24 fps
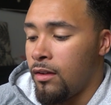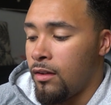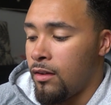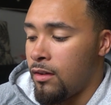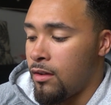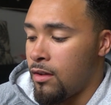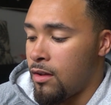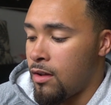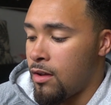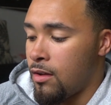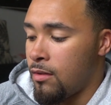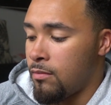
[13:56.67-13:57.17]

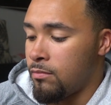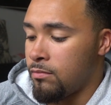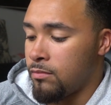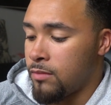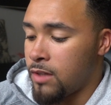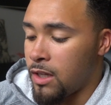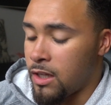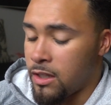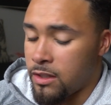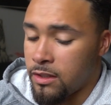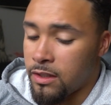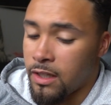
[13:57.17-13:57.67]
Um,
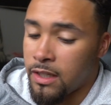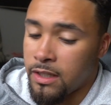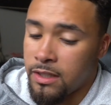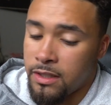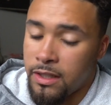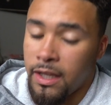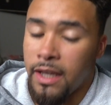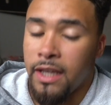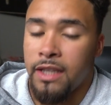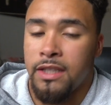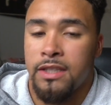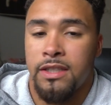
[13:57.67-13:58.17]
there's there's
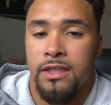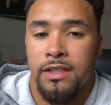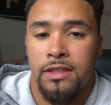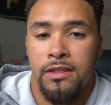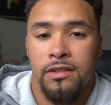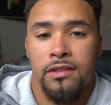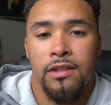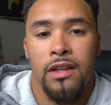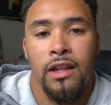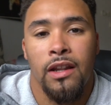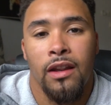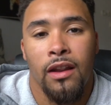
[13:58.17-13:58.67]

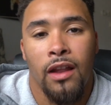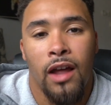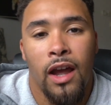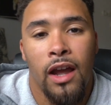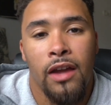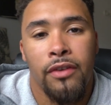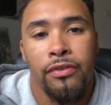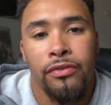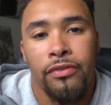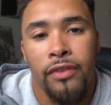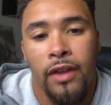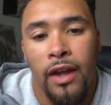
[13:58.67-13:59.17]
things in
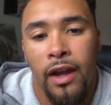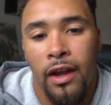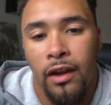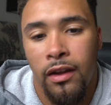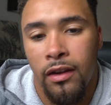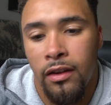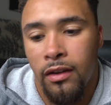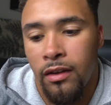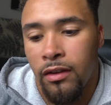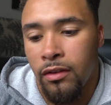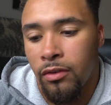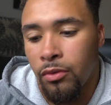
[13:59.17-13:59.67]
life that
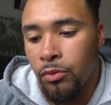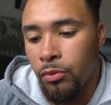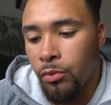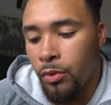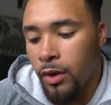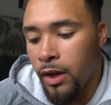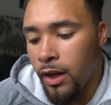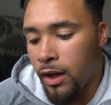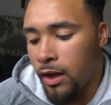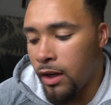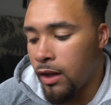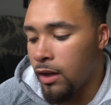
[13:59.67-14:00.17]

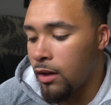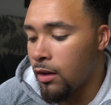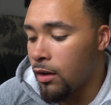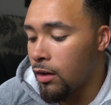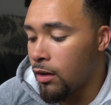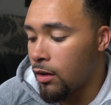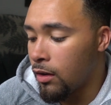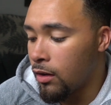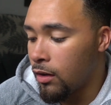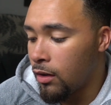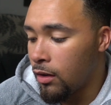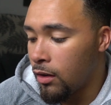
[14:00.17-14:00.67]
we
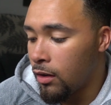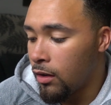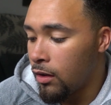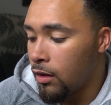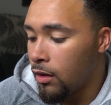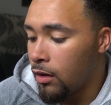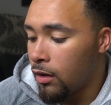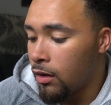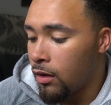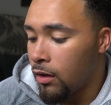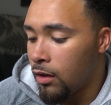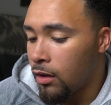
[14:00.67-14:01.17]

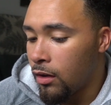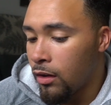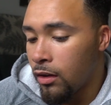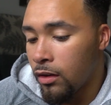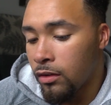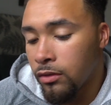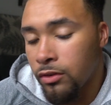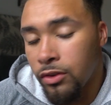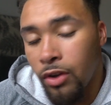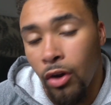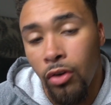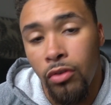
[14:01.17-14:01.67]

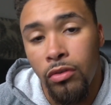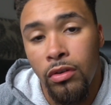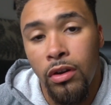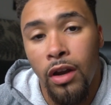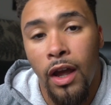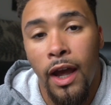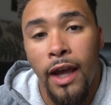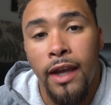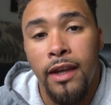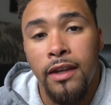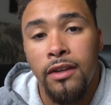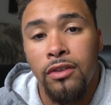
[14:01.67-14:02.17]
don't
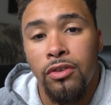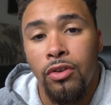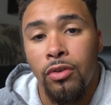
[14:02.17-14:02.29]
like